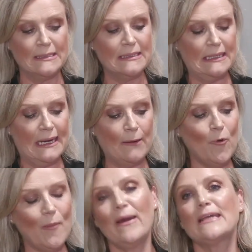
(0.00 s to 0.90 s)

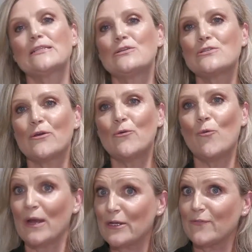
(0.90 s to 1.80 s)
What makes it so
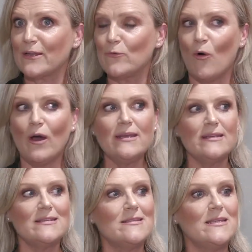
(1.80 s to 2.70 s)
wonderfully white
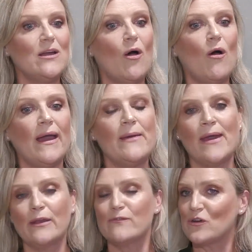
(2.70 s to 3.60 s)
is the high
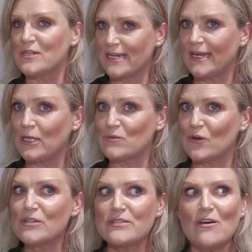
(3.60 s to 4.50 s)
amount of titanium
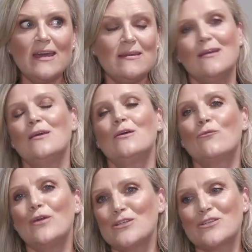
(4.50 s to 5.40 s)
dioxide,
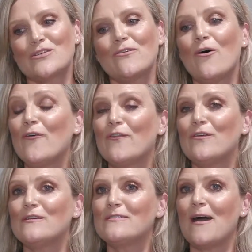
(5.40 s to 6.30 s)
which
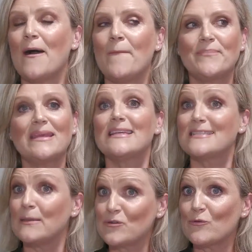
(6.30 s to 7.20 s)
offers
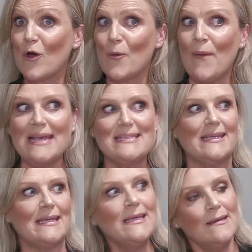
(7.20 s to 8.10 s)
exceptional
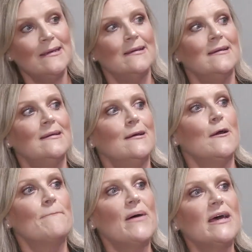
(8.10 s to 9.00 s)
opacity.
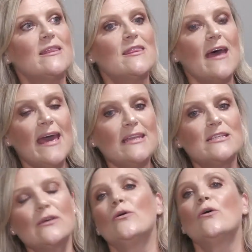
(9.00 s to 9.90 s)
But
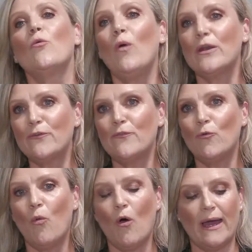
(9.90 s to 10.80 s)
that wonderful
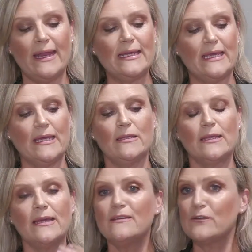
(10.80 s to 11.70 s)
white, again,
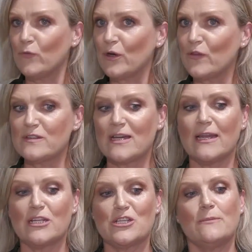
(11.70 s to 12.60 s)
get yourself one of those
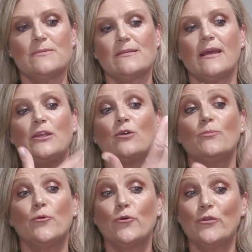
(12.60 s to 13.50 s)
colour chips and you can
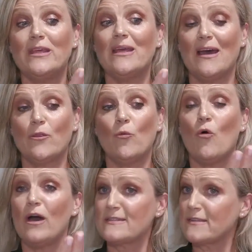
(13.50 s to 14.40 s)
put the other
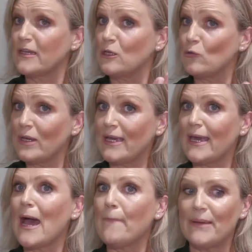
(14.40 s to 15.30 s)
whites that you're looking
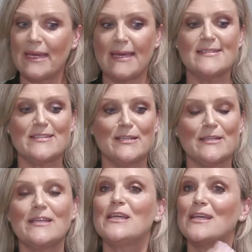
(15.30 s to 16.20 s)
at up against it,
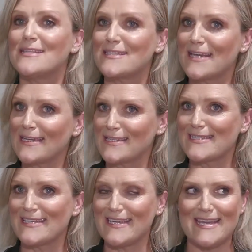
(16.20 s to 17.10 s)
and then you can start to
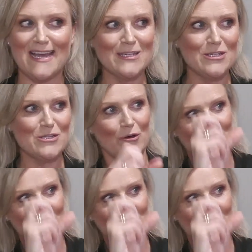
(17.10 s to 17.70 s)
see the undertone.